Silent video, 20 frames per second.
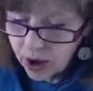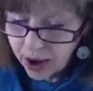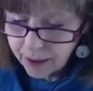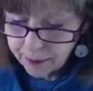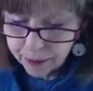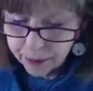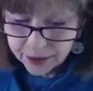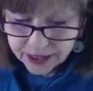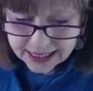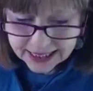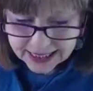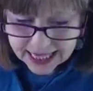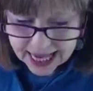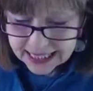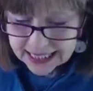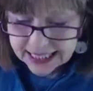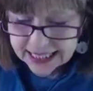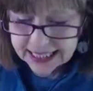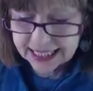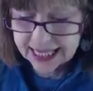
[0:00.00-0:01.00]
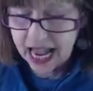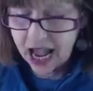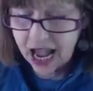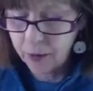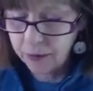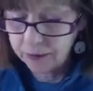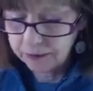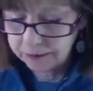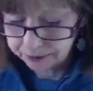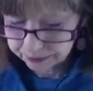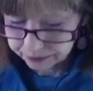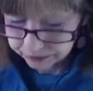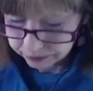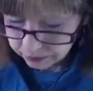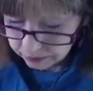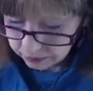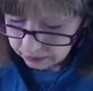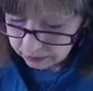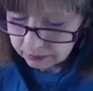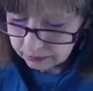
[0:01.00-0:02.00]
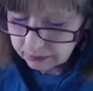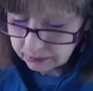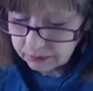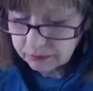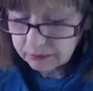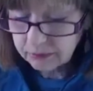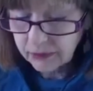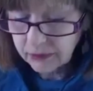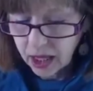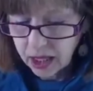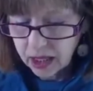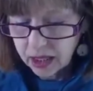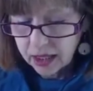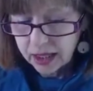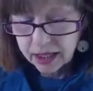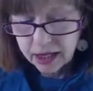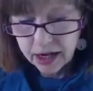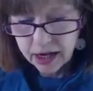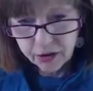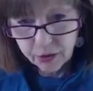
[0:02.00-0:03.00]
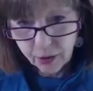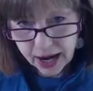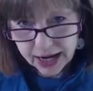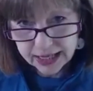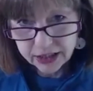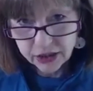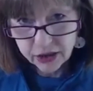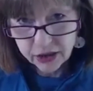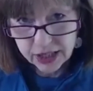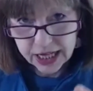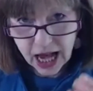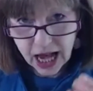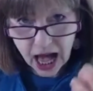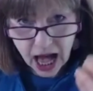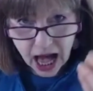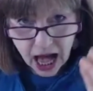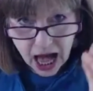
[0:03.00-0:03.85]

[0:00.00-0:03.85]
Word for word: it represents now, another way, so the